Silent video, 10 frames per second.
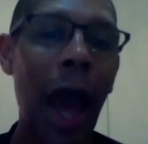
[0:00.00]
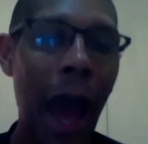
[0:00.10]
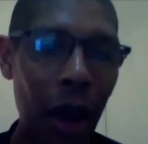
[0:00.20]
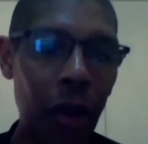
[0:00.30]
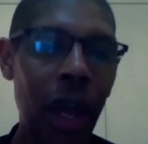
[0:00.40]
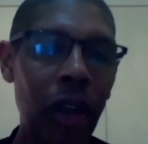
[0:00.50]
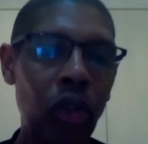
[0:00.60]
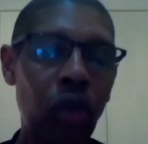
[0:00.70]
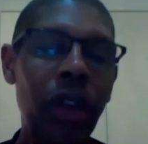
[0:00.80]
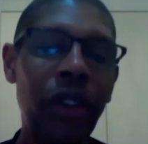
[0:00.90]
how
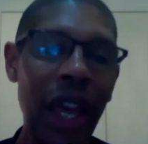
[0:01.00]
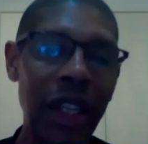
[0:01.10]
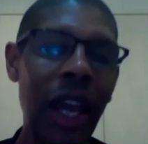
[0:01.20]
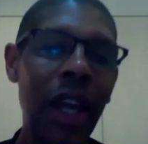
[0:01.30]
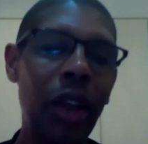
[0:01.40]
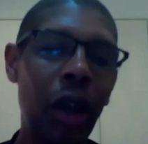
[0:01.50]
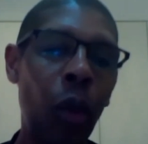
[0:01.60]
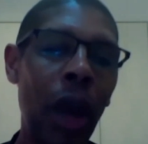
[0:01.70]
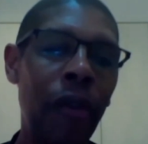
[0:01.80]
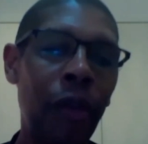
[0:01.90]
that's run, if that take that
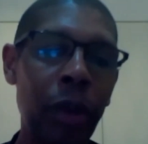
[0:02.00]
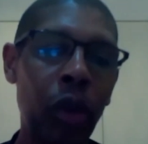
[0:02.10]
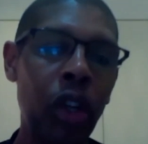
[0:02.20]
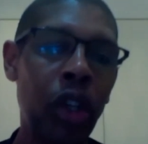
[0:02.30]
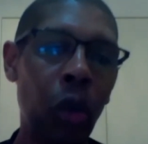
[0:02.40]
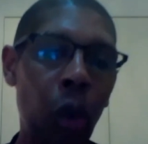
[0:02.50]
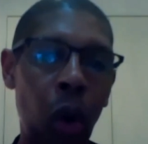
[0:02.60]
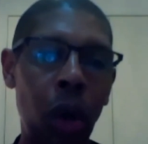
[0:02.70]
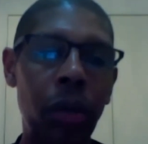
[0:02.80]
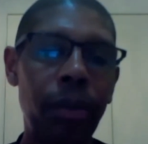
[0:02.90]
away from him, Chris will
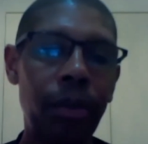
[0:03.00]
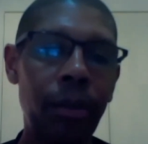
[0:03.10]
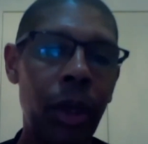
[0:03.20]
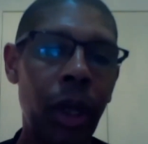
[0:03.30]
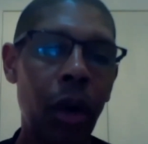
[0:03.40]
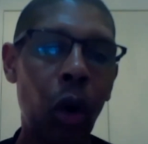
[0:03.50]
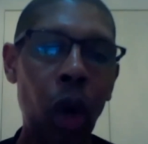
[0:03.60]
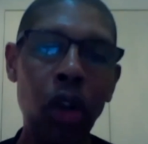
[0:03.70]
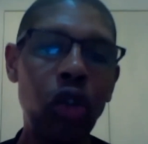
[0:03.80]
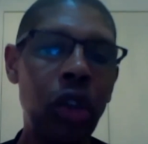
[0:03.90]
walk.
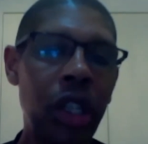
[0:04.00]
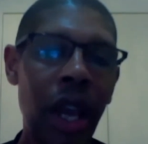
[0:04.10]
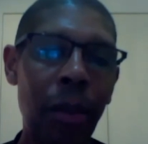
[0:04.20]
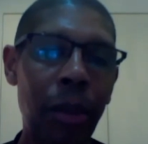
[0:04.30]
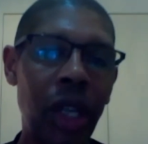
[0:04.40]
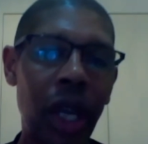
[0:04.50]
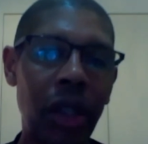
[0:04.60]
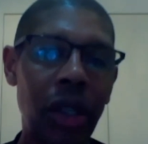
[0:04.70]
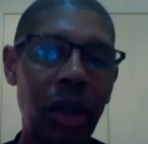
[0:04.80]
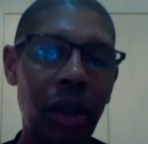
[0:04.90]

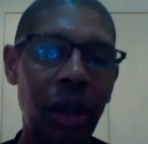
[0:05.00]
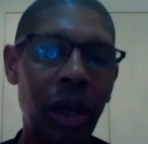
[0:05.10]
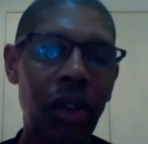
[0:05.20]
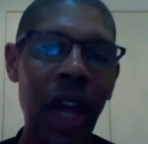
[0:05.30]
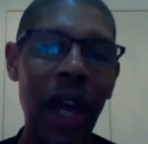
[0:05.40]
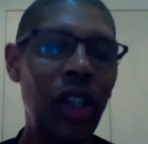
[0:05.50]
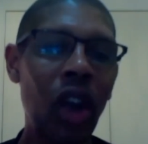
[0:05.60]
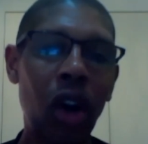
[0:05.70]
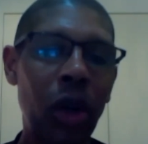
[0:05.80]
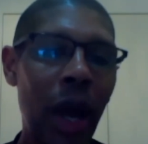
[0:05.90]
110%. That
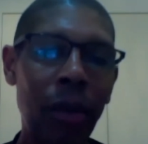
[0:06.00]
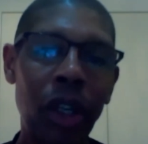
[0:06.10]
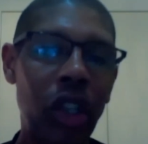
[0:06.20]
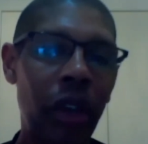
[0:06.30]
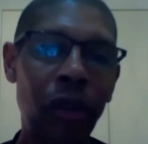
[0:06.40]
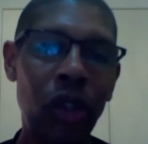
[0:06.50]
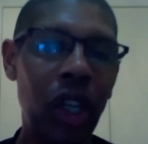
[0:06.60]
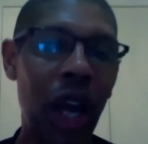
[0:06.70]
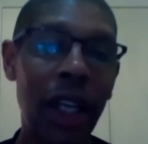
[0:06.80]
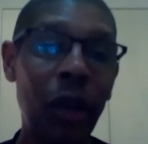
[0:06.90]
is not going to happen at Sheffield
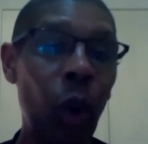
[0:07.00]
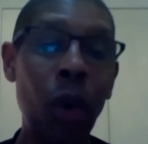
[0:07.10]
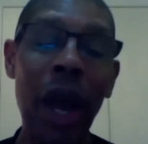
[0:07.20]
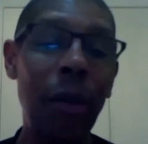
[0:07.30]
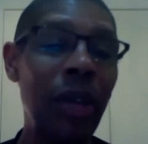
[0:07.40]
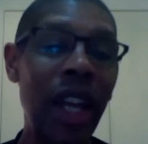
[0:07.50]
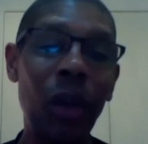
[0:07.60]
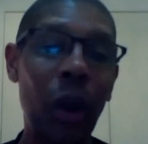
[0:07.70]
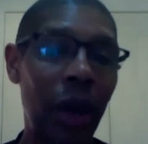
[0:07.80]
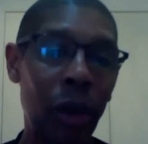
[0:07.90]
United. It won't happen
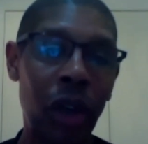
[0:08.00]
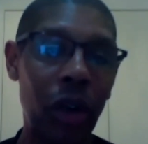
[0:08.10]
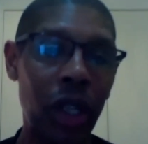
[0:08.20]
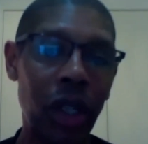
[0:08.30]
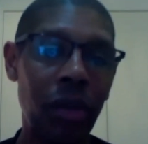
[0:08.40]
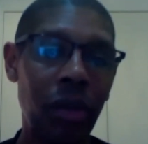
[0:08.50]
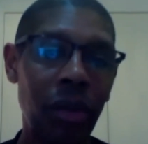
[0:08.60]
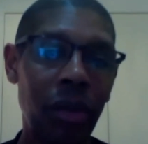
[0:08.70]
anywhere with Chris.